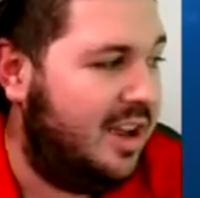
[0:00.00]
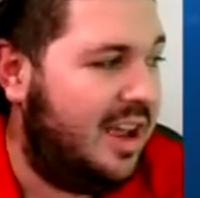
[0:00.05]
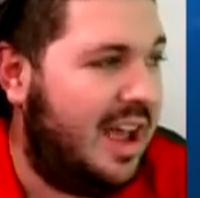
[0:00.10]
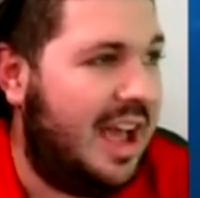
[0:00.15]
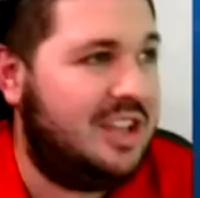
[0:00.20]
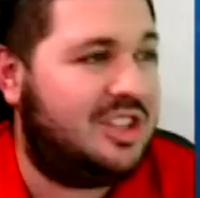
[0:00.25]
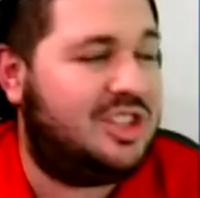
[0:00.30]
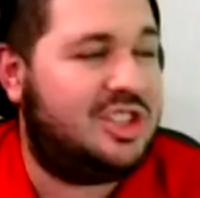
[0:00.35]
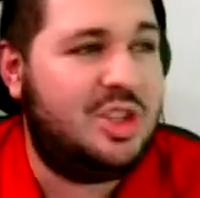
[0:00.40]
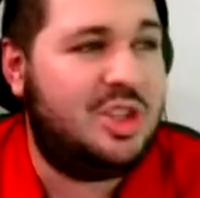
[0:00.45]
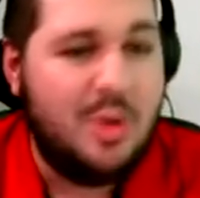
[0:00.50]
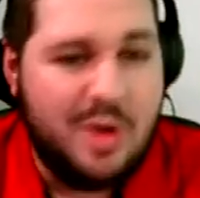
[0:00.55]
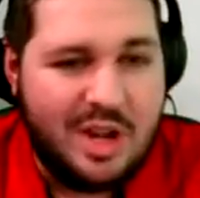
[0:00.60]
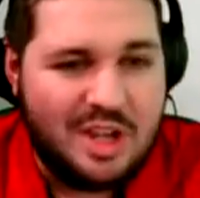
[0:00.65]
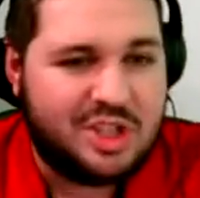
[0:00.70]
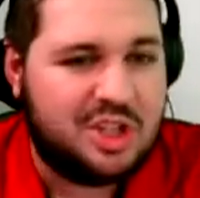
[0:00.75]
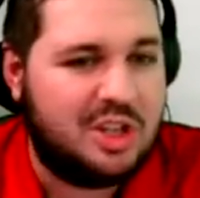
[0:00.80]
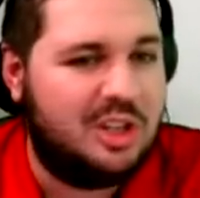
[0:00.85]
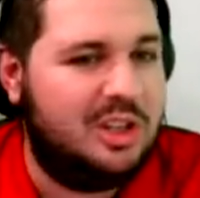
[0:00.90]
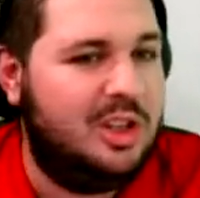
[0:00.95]
As soon
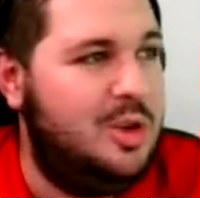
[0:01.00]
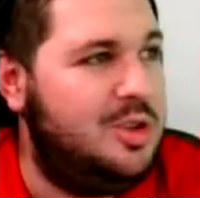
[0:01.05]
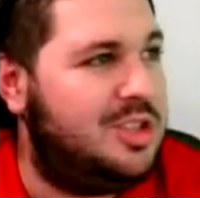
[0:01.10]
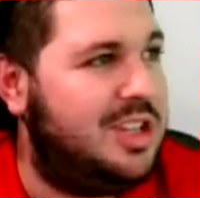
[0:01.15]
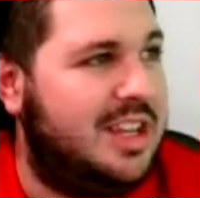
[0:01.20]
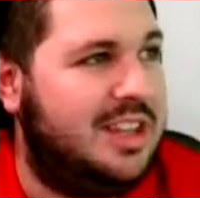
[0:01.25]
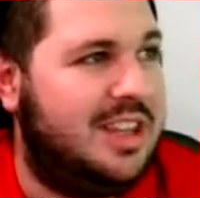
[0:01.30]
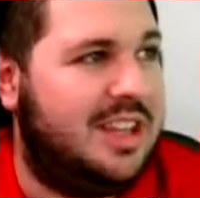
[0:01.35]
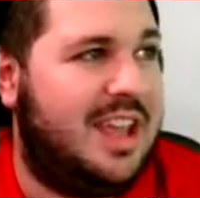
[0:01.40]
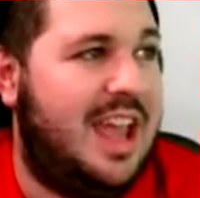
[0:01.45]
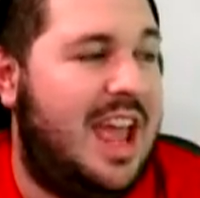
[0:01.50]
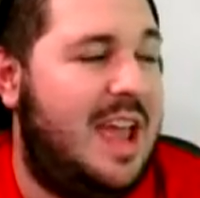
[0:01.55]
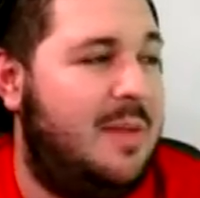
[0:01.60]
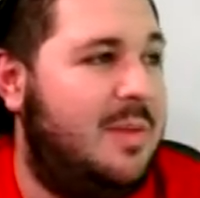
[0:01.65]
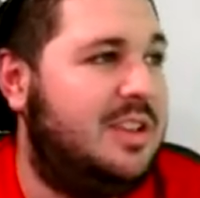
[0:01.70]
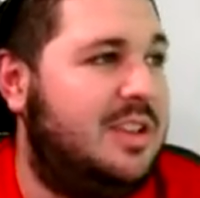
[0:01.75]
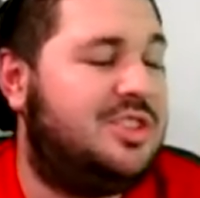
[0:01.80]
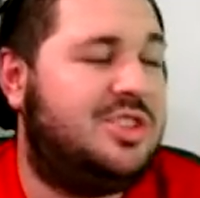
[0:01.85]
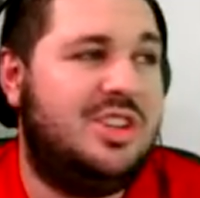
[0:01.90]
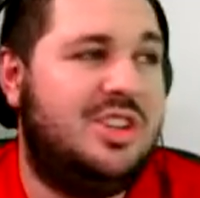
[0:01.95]
as you're losing in the game,
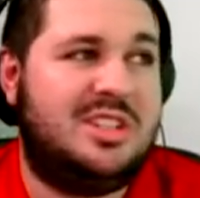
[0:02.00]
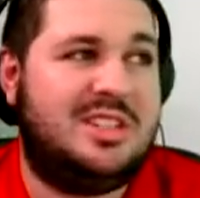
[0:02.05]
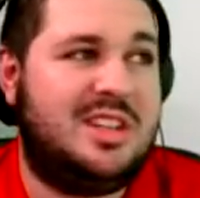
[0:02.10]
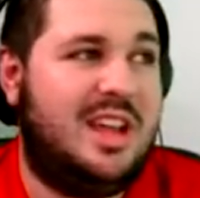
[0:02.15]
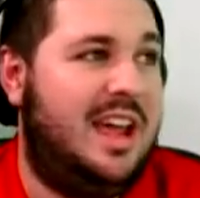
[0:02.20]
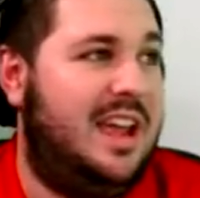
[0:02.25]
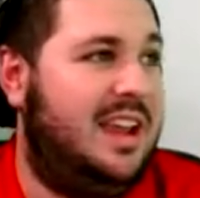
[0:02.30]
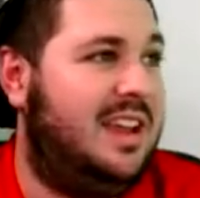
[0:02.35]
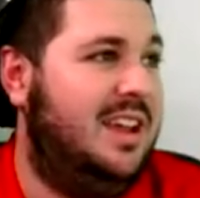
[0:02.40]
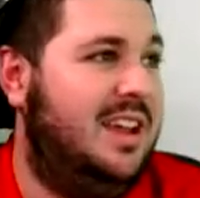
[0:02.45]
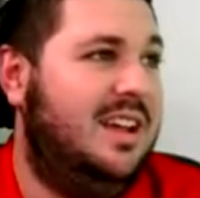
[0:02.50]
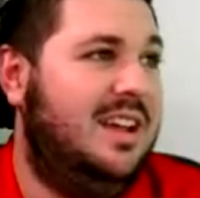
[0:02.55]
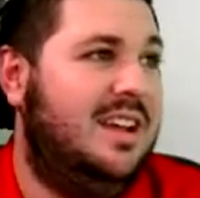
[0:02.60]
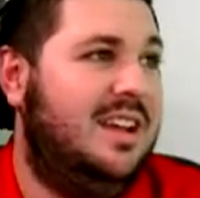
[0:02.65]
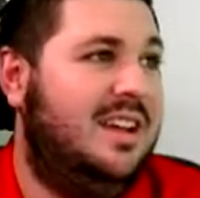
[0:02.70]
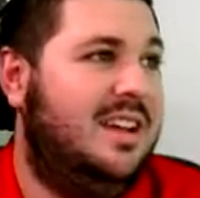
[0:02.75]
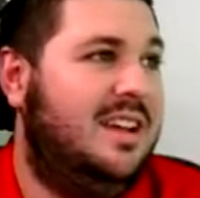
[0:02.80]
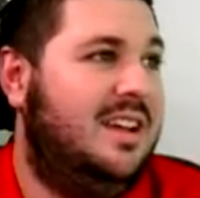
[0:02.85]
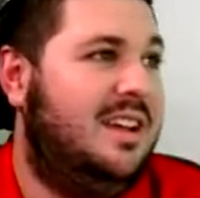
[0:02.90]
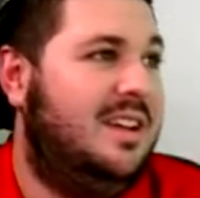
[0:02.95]
it's just like
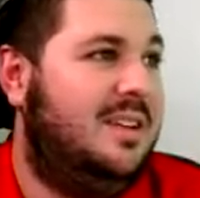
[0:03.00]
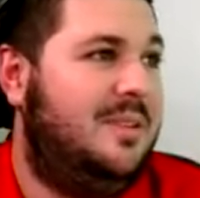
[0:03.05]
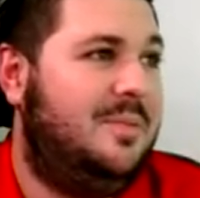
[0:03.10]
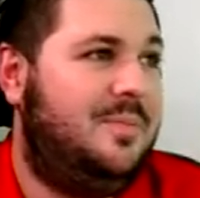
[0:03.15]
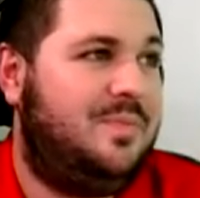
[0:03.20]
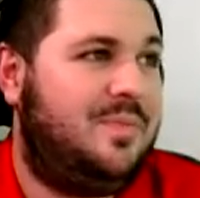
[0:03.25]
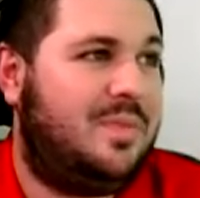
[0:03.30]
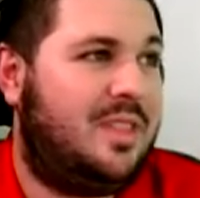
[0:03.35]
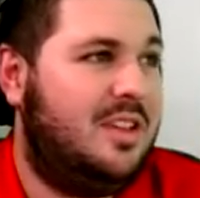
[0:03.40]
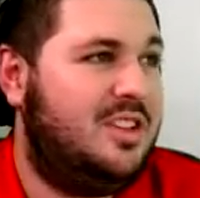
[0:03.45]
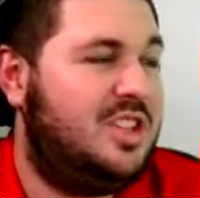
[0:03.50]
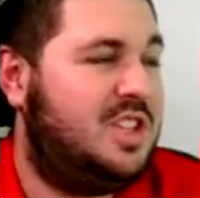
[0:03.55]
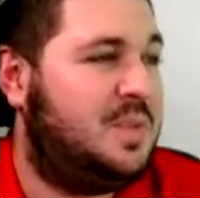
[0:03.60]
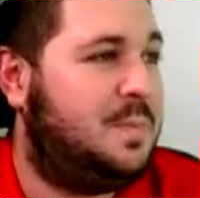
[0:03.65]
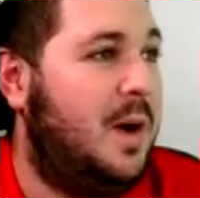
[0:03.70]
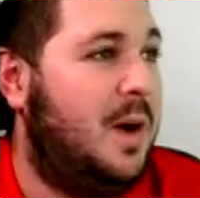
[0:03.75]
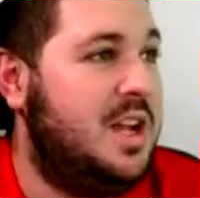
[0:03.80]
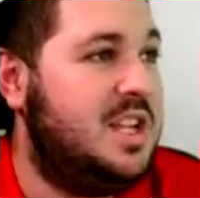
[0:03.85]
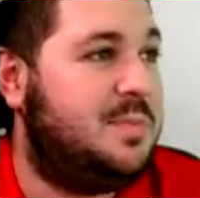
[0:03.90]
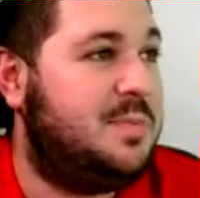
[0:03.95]

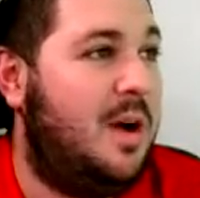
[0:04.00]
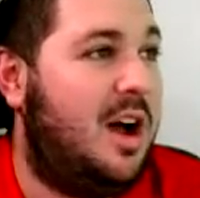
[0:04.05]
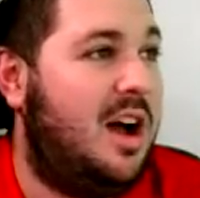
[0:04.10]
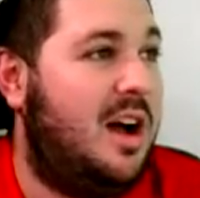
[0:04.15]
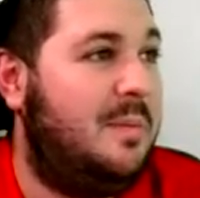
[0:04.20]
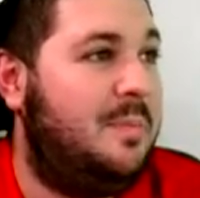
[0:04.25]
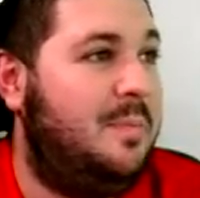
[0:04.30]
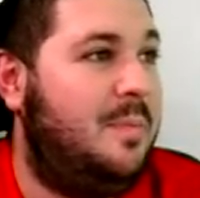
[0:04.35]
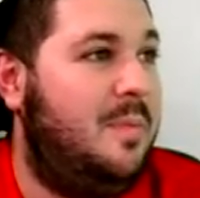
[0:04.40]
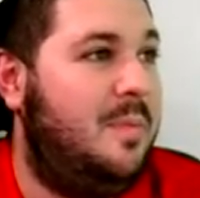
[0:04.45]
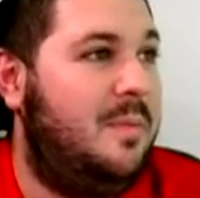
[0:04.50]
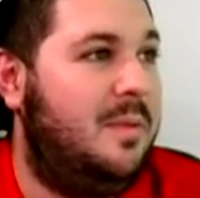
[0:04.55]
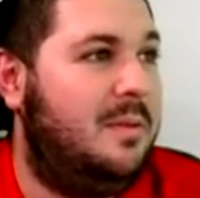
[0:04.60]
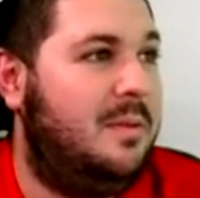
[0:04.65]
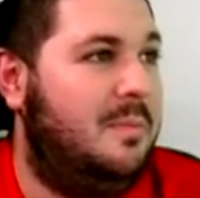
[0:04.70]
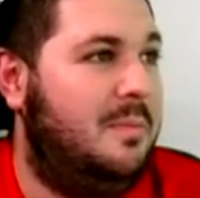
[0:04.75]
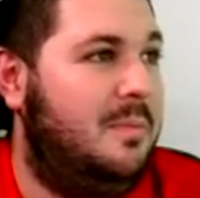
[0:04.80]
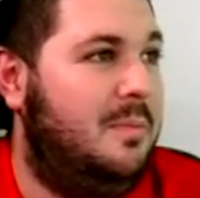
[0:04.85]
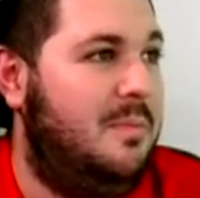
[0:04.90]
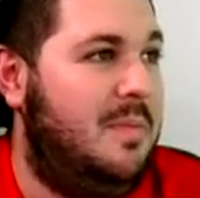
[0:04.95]
SpongeBob
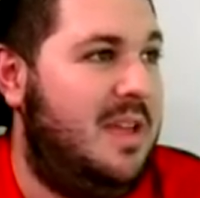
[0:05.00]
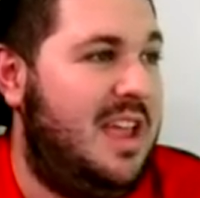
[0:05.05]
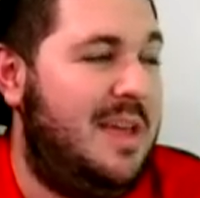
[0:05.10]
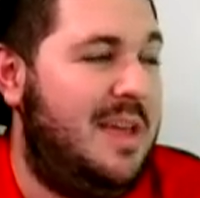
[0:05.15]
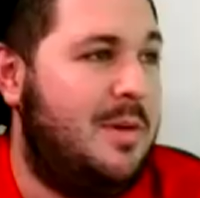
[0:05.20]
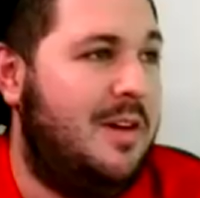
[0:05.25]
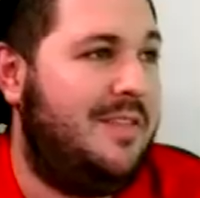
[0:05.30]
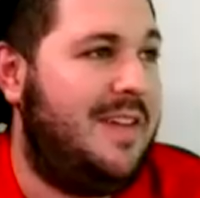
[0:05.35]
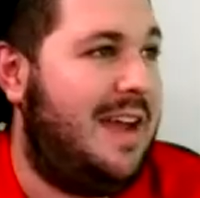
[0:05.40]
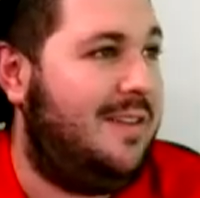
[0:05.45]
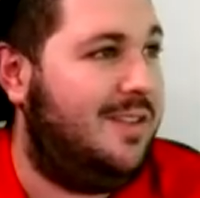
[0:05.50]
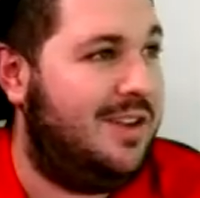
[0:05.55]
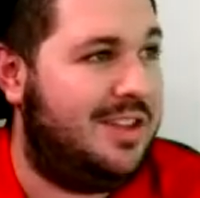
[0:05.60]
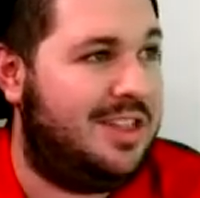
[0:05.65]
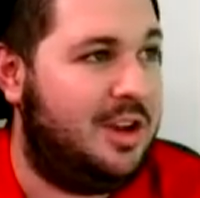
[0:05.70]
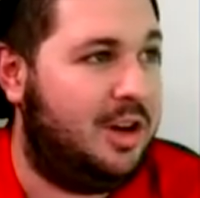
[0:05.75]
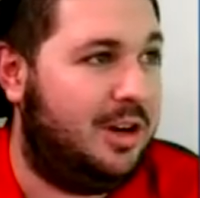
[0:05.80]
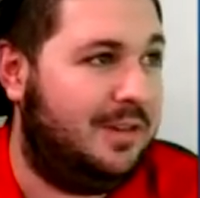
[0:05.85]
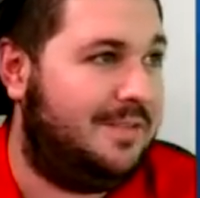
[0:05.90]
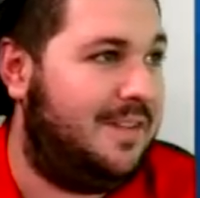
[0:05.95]
meme of
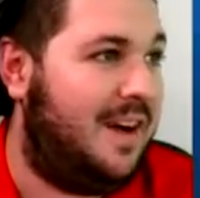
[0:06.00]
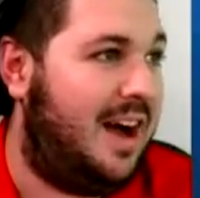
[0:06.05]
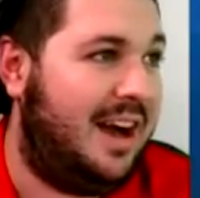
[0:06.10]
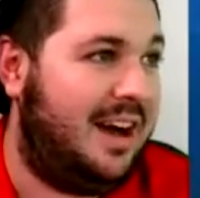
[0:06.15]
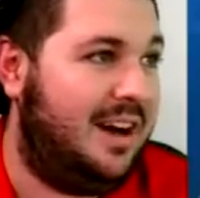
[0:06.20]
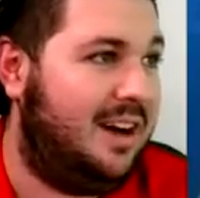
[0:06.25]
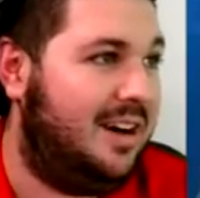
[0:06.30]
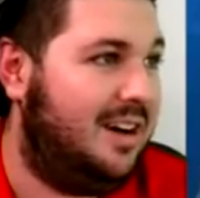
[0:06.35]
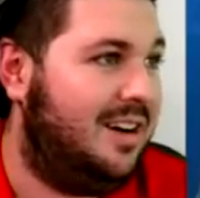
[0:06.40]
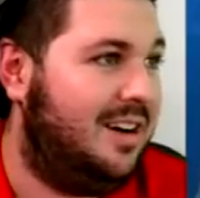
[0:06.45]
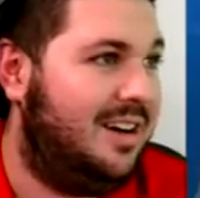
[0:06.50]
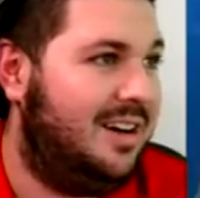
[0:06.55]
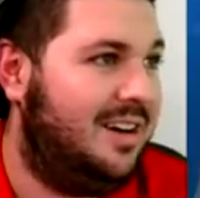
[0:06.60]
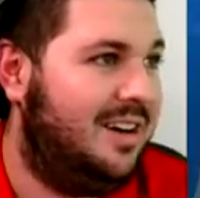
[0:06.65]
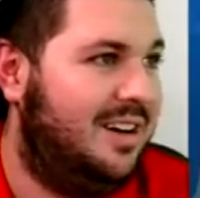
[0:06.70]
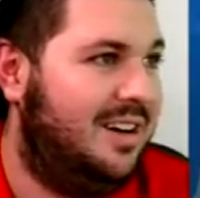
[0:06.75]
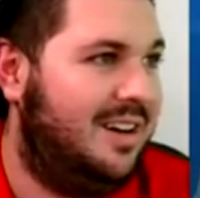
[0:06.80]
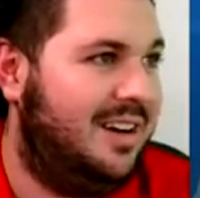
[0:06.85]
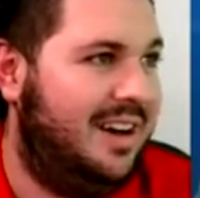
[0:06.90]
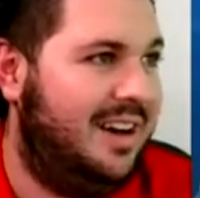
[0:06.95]
everything on fire
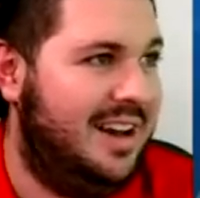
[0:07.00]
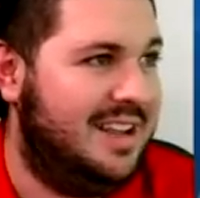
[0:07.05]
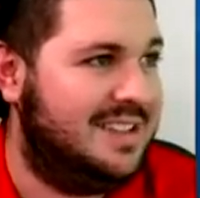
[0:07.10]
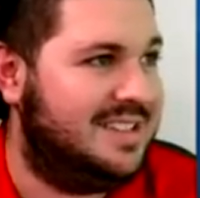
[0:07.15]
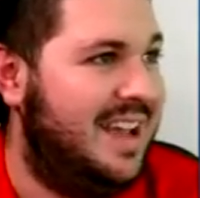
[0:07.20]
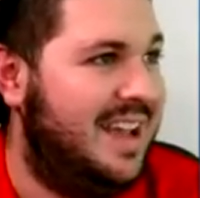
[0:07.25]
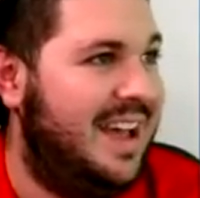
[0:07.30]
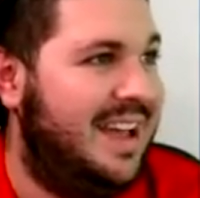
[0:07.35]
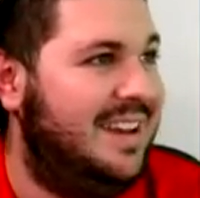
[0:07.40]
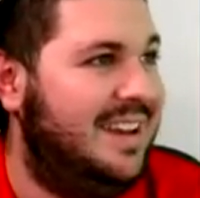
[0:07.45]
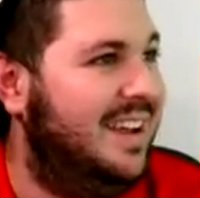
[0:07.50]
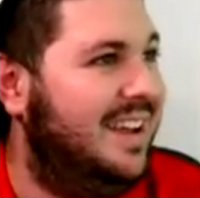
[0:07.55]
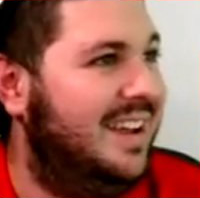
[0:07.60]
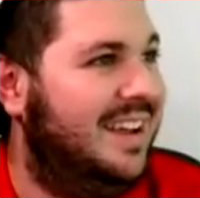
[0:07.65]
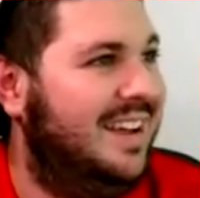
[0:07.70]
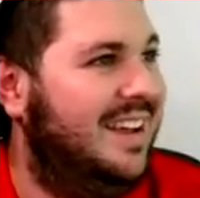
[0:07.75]
in his head.